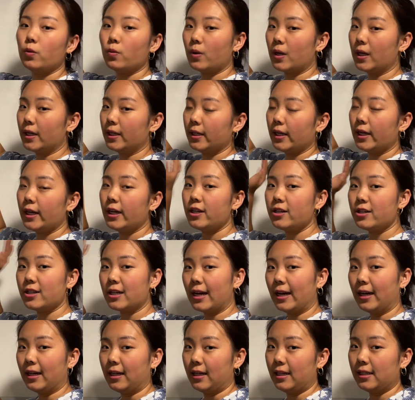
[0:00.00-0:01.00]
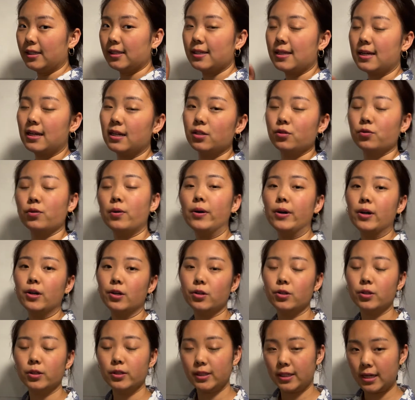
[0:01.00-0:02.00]
one in Chinese. That's why we're
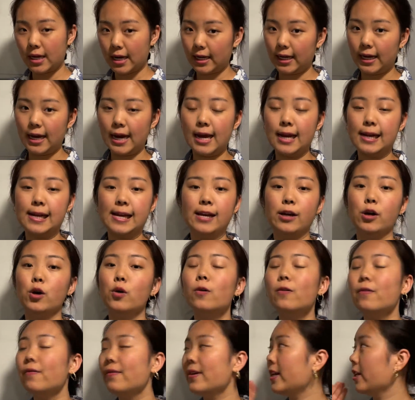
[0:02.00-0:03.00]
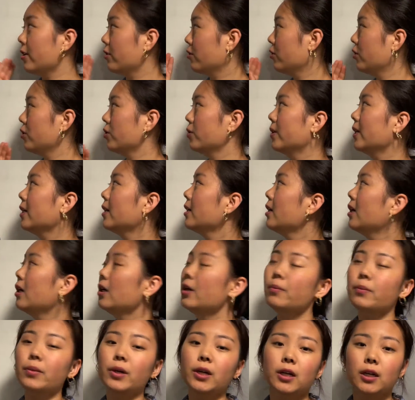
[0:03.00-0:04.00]
gonna dedicate a whole video to it.
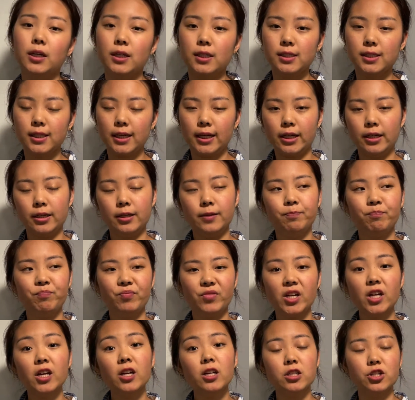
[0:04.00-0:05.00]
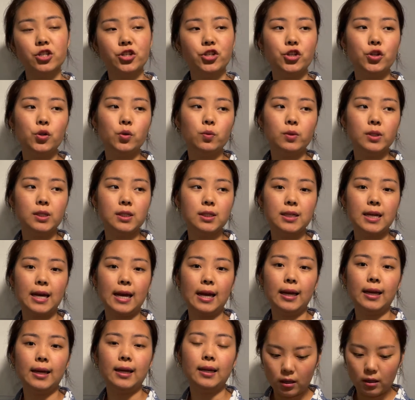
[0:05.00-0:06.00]
Because in English you would
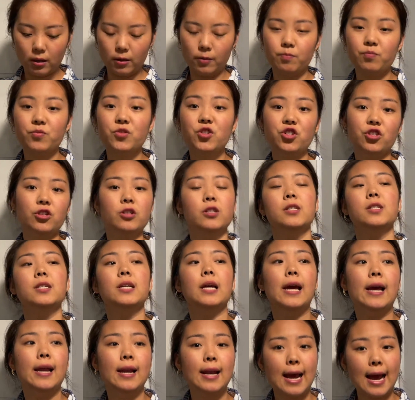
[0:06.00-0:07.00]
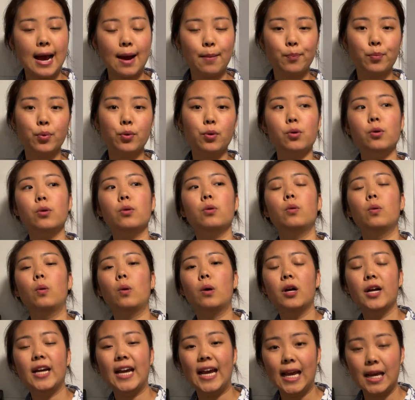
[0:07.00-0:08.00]
say just an apple
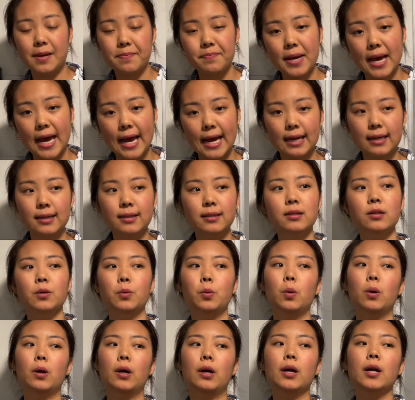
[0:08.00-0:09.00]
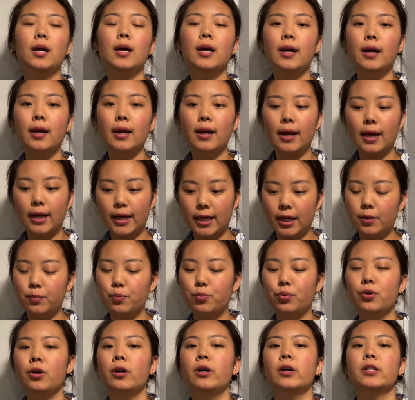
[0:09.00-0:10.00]
or a pen or a
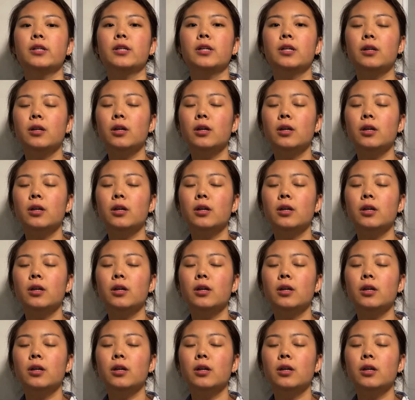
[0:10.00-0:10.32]
book.